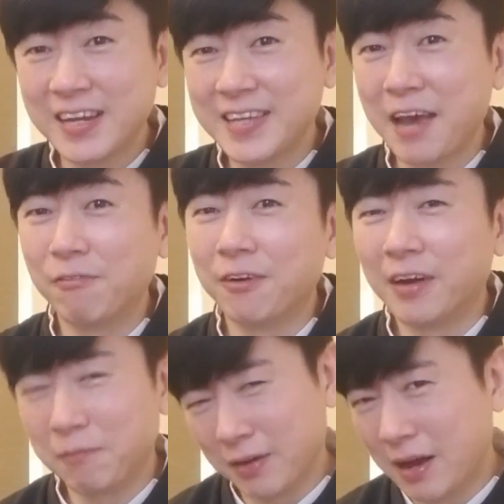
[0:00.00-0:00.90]
is heaven,
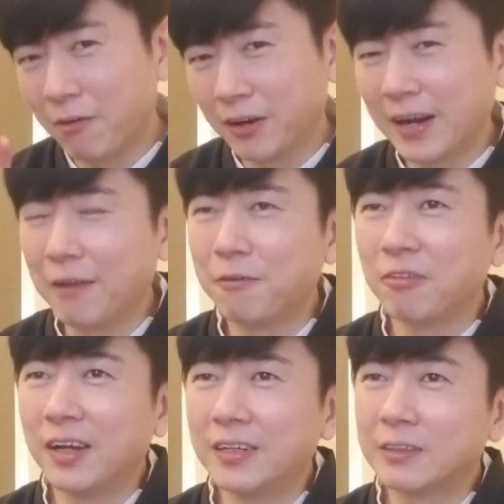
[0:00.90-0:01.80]
right? But I'll
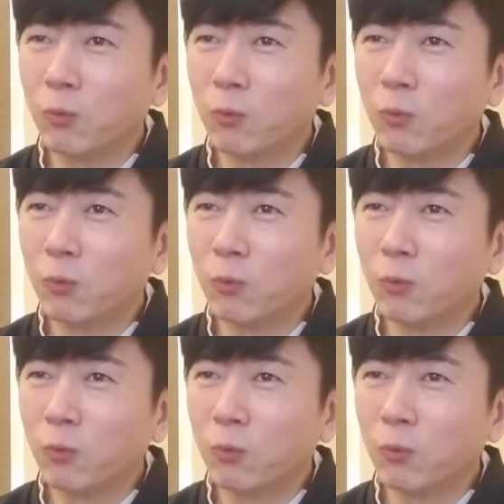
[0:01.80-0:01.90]
clarify this.